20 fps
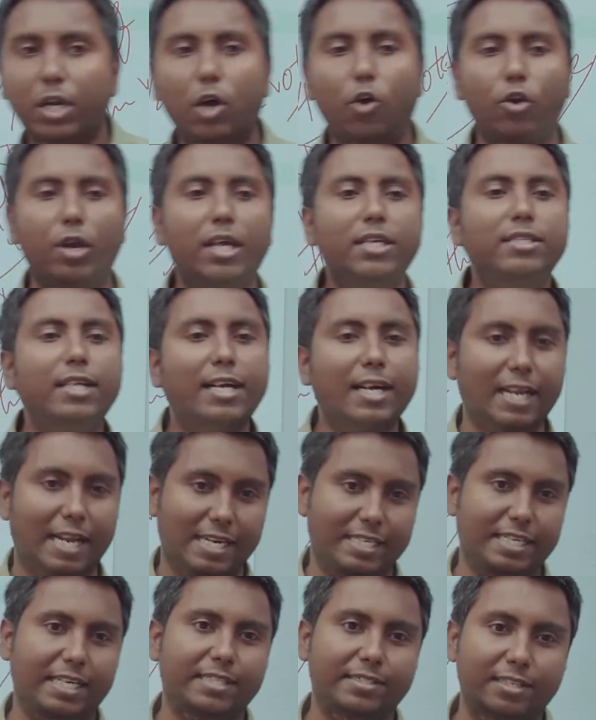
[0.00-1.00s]
only is the
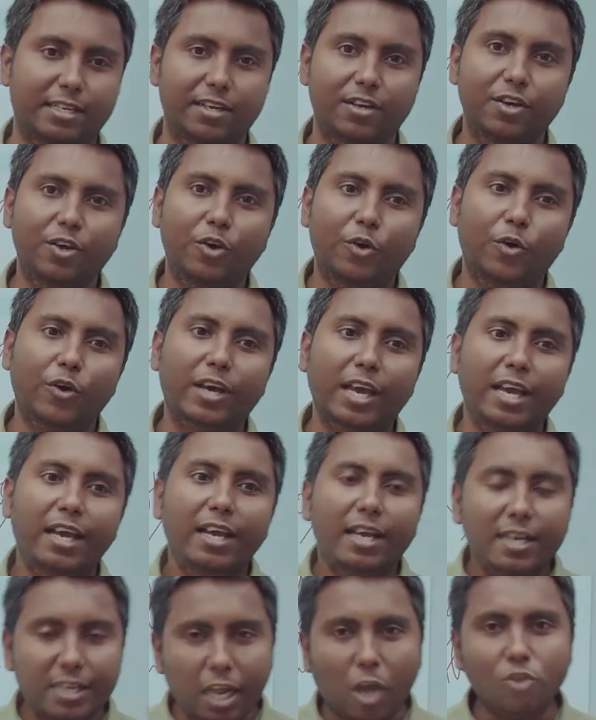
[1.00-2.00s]
correct answer. Okay,
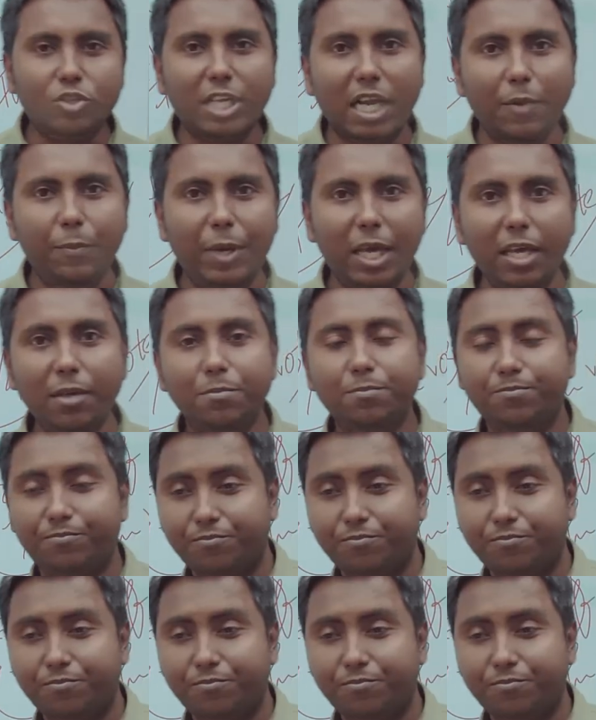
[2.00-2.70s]
now tell me